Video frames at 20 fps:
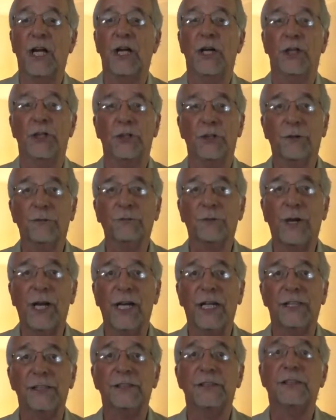Your
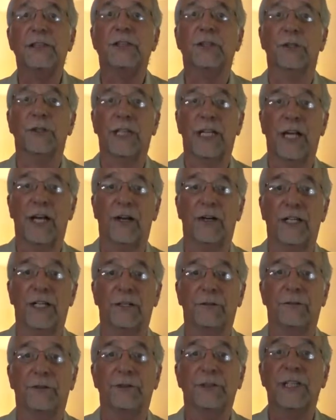friends, your
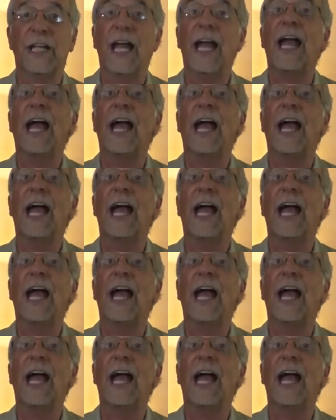caregivers,